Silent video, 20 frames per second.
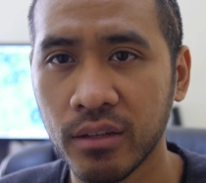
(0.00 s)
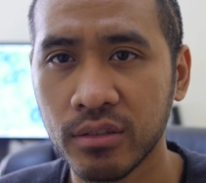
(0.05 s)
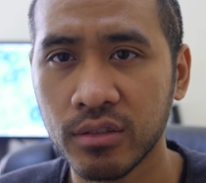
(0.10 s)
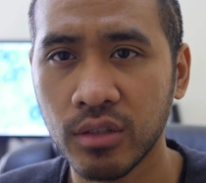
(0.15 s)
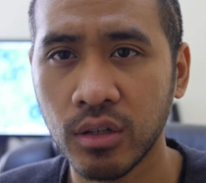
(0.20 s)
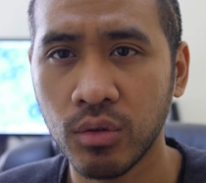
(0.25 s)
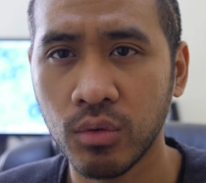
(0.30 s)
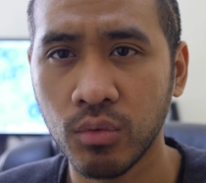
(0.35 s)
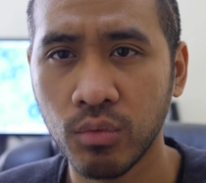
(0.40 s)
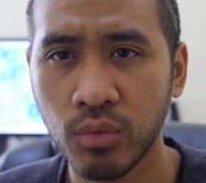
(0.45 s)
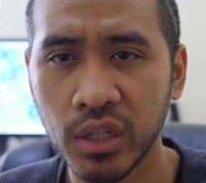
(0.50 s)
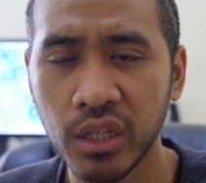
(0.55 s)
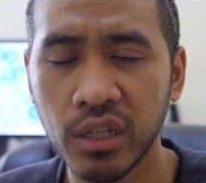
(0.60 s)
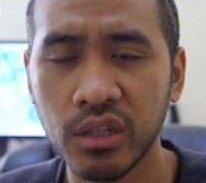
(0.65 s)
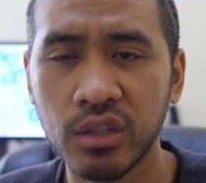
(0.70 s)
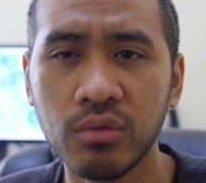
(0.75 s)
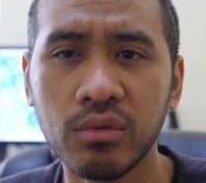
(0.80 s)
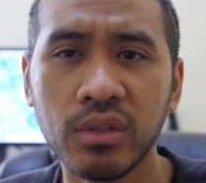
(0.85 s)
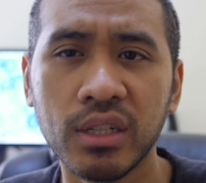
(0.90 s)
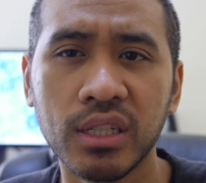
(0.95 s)
So what
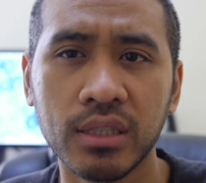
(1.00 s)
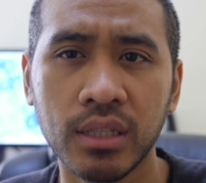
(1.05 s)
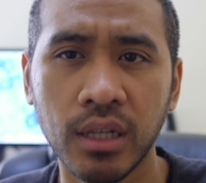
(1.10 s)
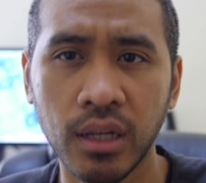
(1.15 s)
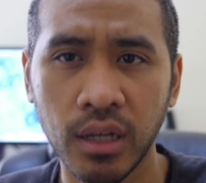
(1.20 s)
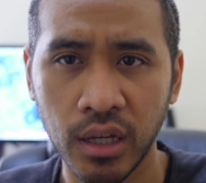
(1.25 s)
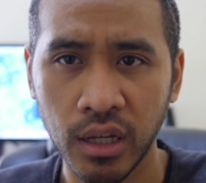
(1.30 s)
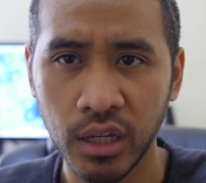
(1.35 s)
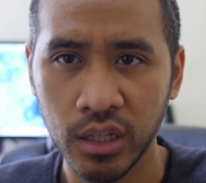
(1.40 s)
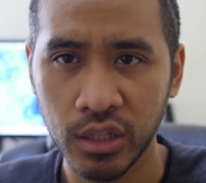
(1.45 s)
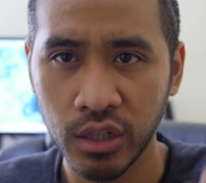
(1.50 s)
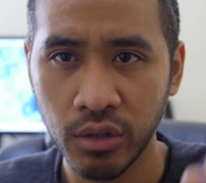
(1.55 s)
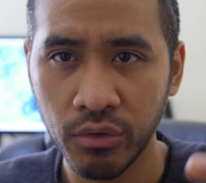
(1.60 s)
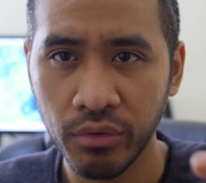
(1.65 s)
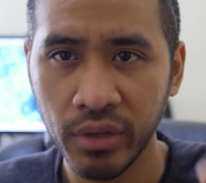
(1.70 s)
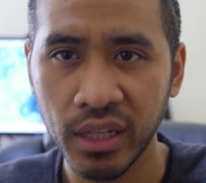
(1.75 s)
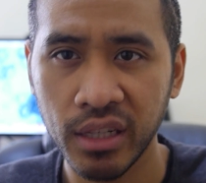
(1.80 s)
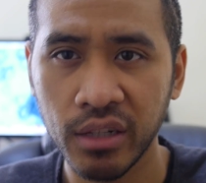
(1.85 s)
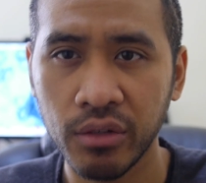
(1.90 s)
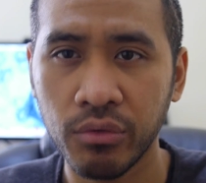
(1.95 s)
you're doing is
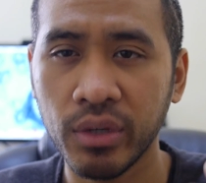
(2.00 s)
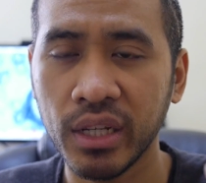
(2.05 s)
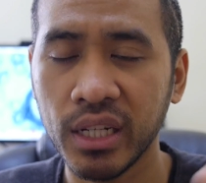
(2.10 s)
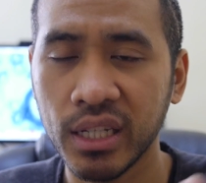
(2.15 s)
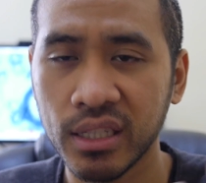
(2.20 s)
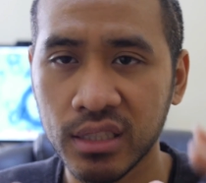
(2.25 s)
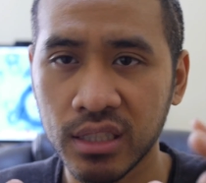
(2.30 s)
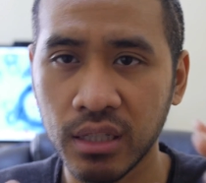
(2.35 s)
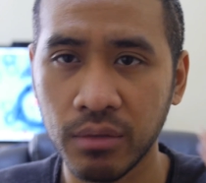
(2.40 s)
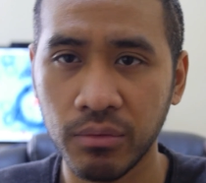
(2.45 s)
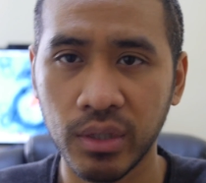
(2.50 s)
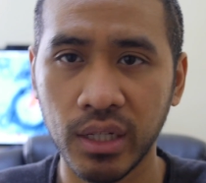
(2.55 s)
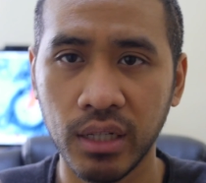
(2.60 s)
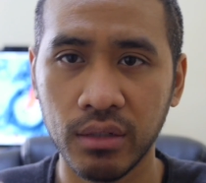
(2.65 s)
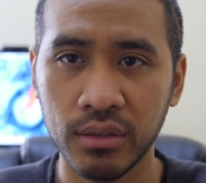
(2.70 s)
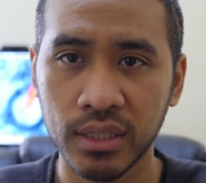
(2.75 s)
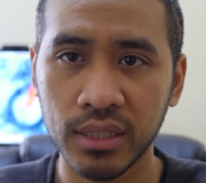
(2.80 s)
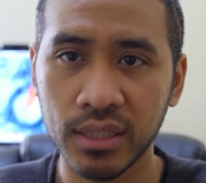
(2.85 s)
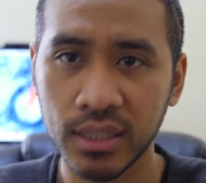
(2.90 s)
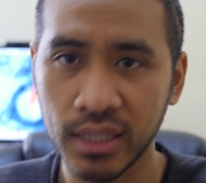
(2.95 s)
you're really reading someone
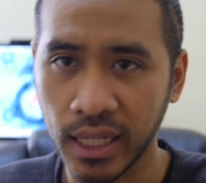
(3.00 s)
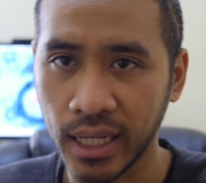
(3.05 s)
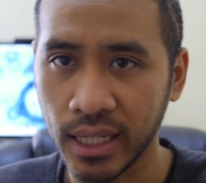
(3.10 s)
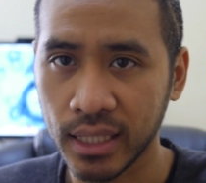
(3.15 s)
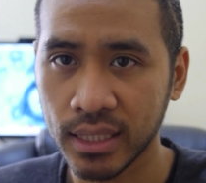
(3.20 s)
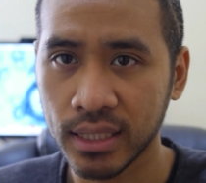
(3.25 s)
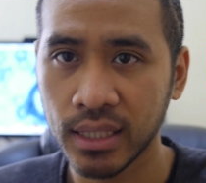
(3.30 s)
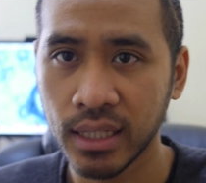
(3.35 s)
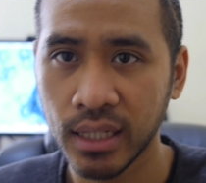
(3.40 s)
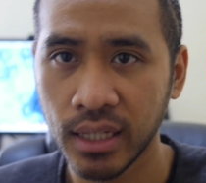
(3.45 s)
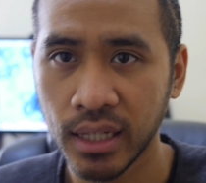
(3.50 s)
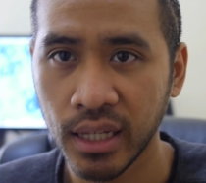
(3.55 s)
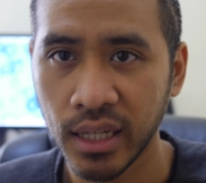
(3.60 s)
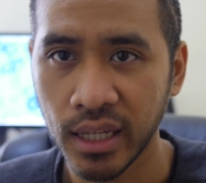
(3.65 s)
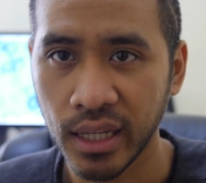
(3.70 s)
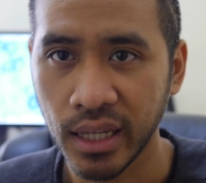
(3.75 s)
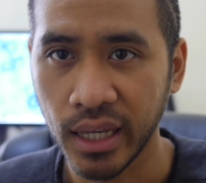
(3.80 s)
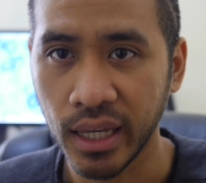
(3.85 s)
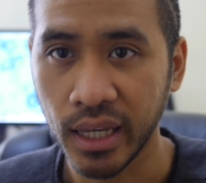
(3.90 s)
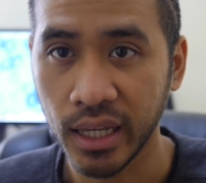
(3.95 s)
else's text
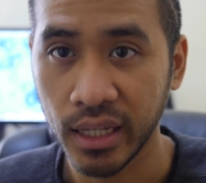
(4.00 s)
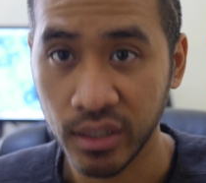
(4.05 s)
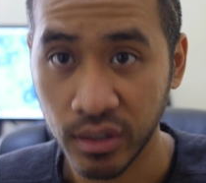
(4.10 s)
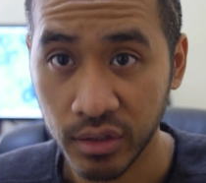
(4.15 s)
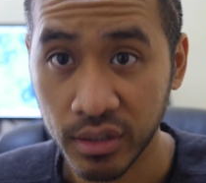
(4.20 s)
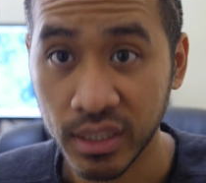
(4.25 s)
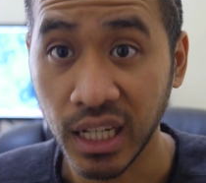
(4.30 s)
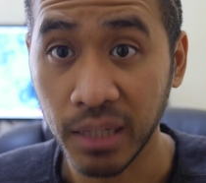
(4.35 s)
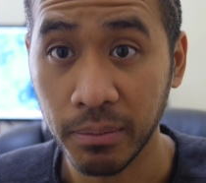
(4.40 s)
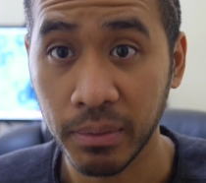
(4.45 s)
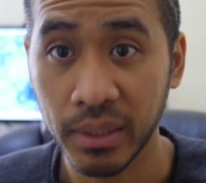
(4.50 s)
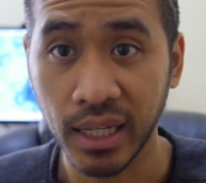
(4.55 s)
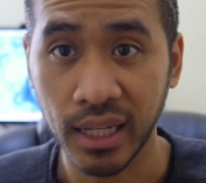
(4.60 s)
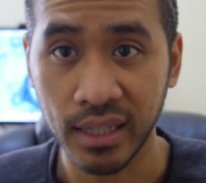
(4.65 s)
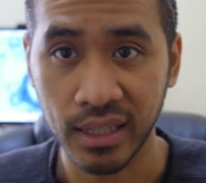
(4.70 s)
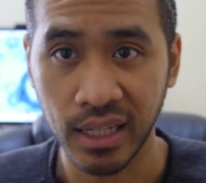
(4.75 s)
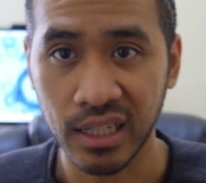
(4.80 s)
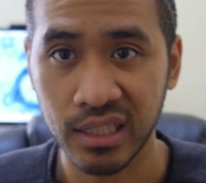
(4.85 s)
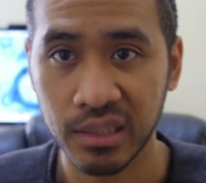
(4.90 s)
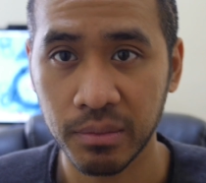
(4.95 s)
and you're typing
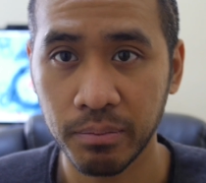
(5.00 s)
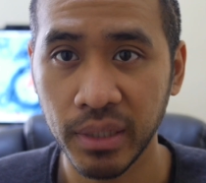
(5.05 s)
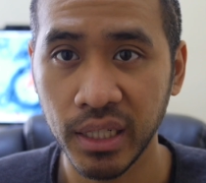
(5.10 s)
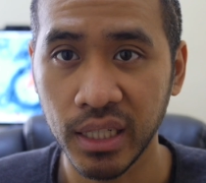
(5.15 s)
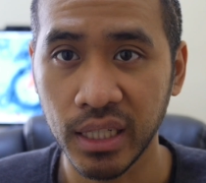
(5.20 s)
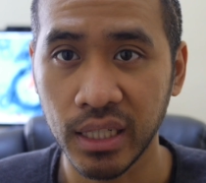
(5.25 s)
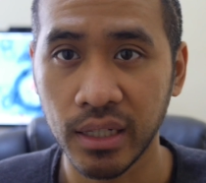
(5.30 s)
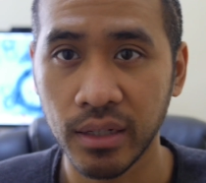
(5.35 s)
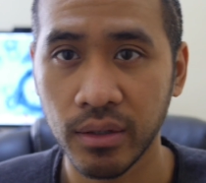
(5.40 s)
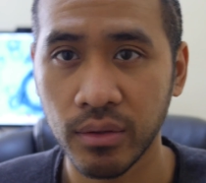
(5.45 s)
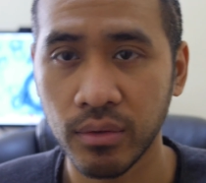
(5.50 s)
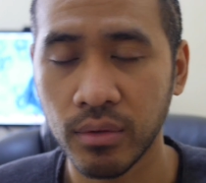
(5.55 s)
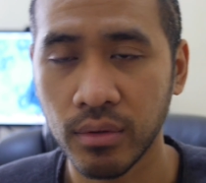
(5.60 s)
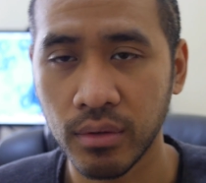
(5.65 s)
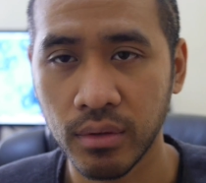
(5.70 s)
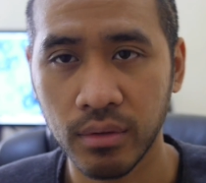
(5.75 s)
at that speed,